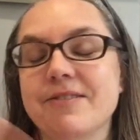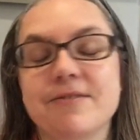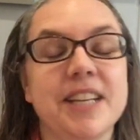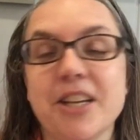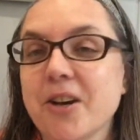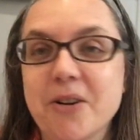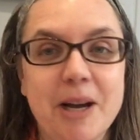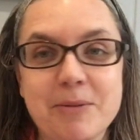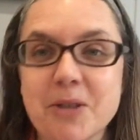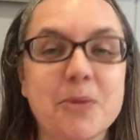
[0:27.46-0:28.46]
video
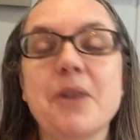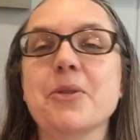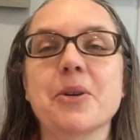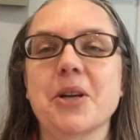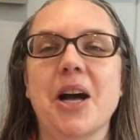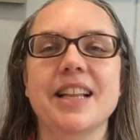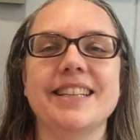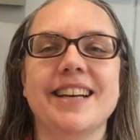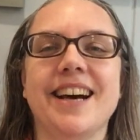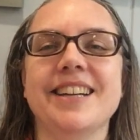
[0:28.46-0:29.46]
episode, whatever you want to call
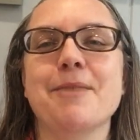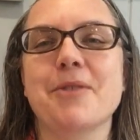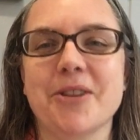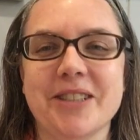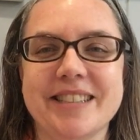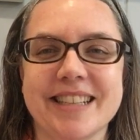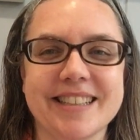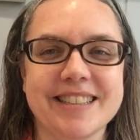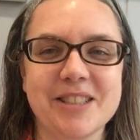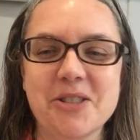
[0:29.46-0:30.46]
it, uh, number
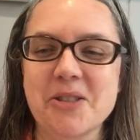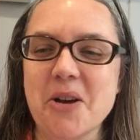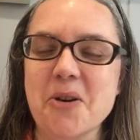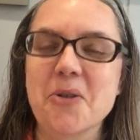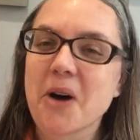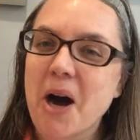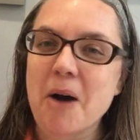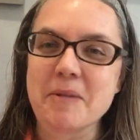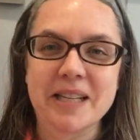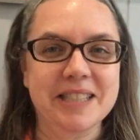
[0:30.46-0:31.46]
36. So
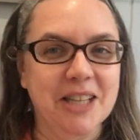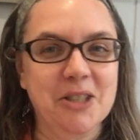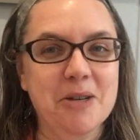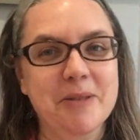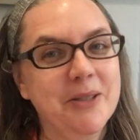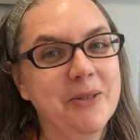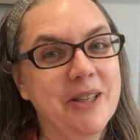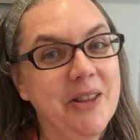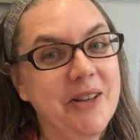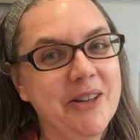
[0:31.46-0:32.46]
um, it is October
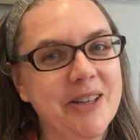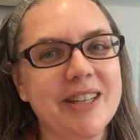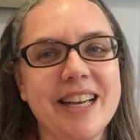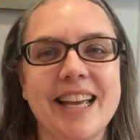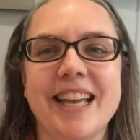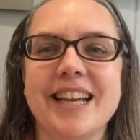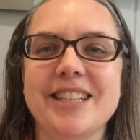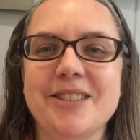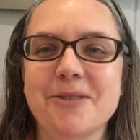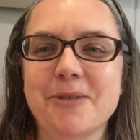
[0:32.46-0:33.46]
23rd,
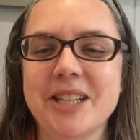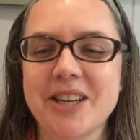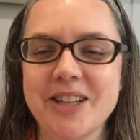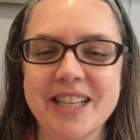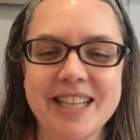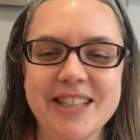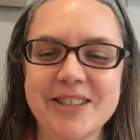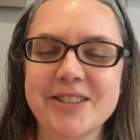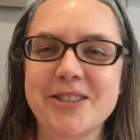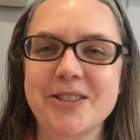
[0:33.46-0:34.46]
and we are
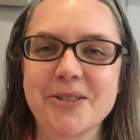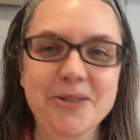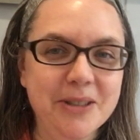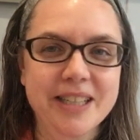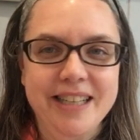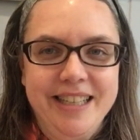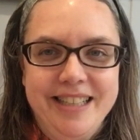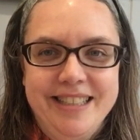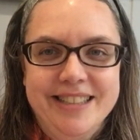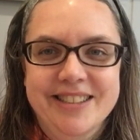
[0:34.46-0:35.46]
here to
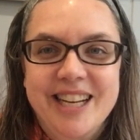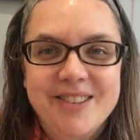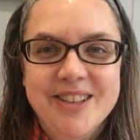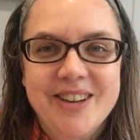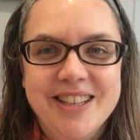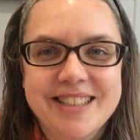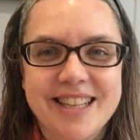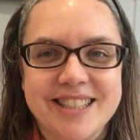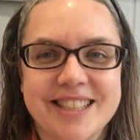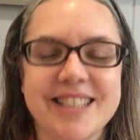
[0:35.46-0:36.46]
talk about cross
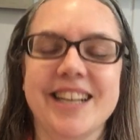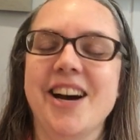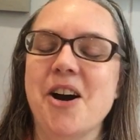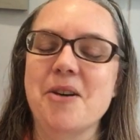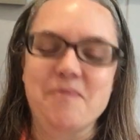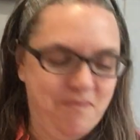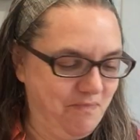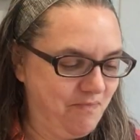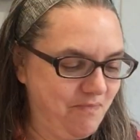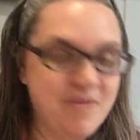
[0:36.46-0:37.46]
stitch. Um,
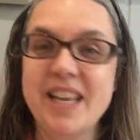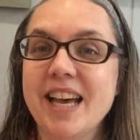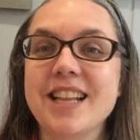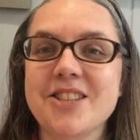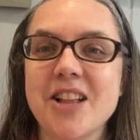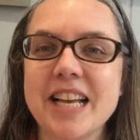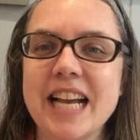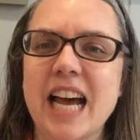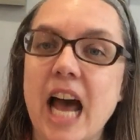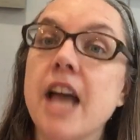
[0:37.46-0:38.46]
yeah, that's all I
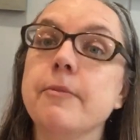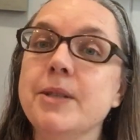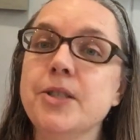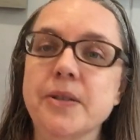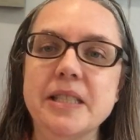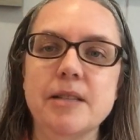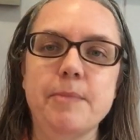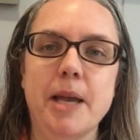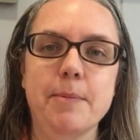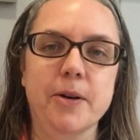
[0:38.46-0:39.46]
got. I've been doing
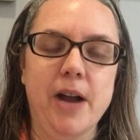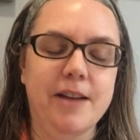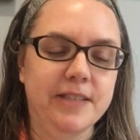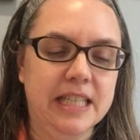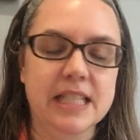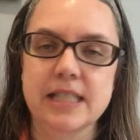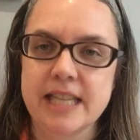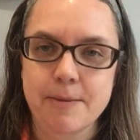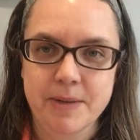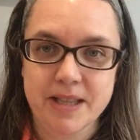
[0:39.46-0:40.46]
some paper crafting and
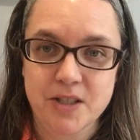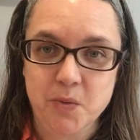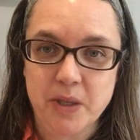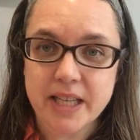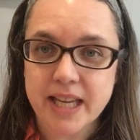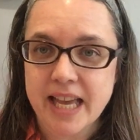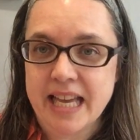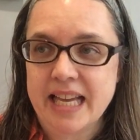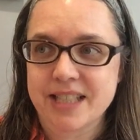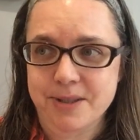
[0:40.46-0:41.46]
stamping this week,
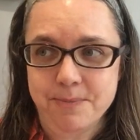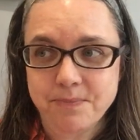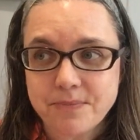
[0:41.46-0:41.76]
and